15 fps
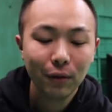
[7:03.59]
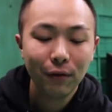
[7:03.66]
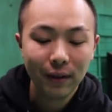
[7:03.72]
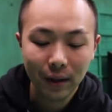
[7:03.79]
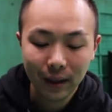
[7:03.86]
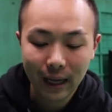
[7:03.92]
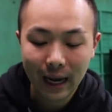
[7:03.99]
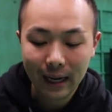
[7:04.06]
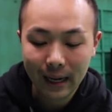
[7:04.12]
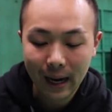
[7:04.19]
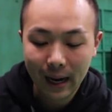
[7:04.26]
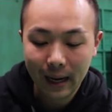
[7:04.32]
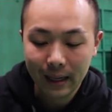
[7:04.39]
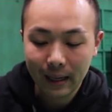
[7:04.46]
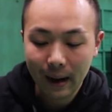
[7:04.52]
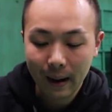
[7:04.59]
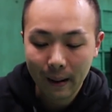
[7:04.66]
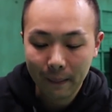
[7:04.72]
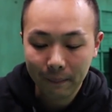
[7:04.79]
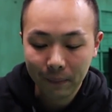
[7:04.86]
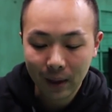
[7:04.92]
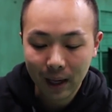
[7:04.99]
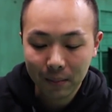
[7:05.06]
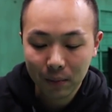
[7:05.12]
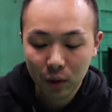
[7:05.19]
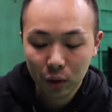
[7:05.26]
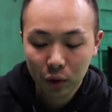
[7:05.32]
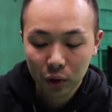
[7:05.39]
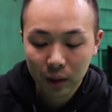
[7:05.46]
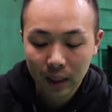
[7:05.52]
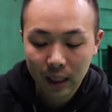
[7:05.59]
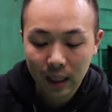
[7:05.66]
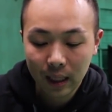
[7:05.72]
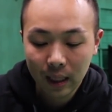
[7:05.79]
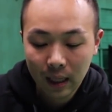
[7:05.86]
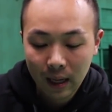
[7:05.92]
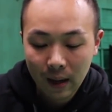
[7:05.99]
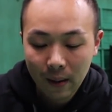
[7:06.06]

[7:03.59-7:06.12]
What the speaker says: feel that. And I'm usually